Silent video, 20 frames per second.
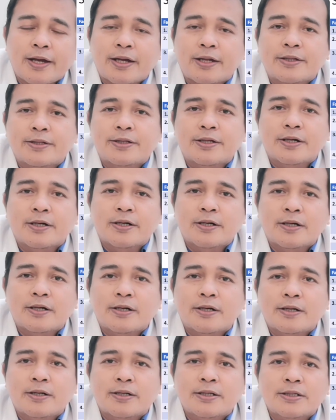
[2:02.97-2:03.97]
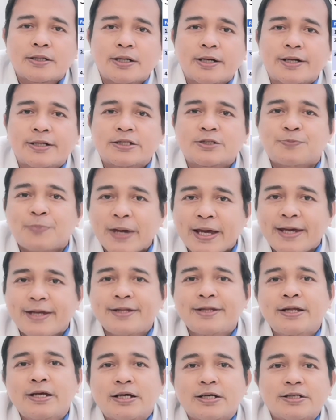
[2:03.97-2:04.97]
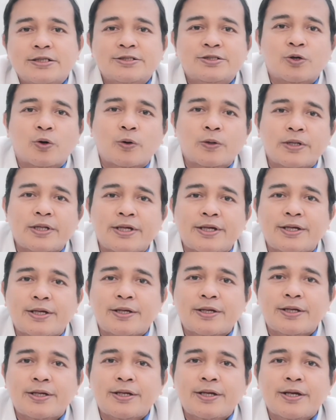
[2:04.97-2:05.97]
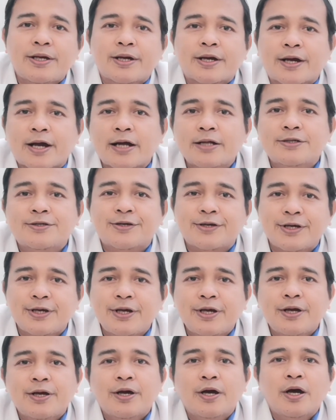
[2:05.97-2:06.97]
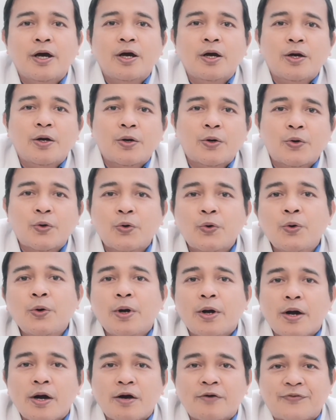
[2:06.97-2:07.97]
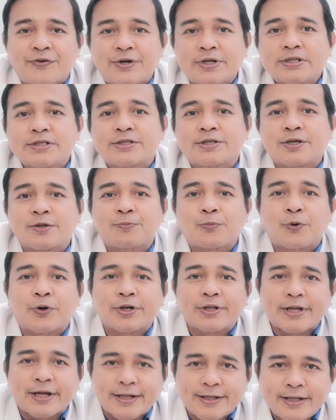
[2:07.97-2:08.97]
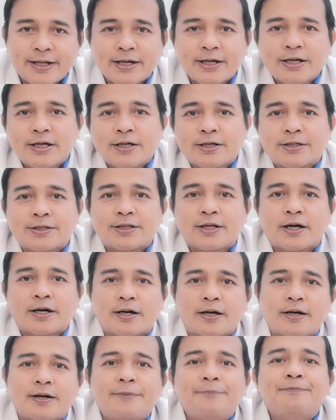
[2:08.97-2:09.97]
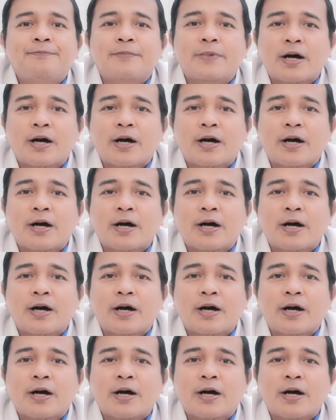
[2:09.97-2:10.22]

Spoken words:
and Spain is the only country who first reported the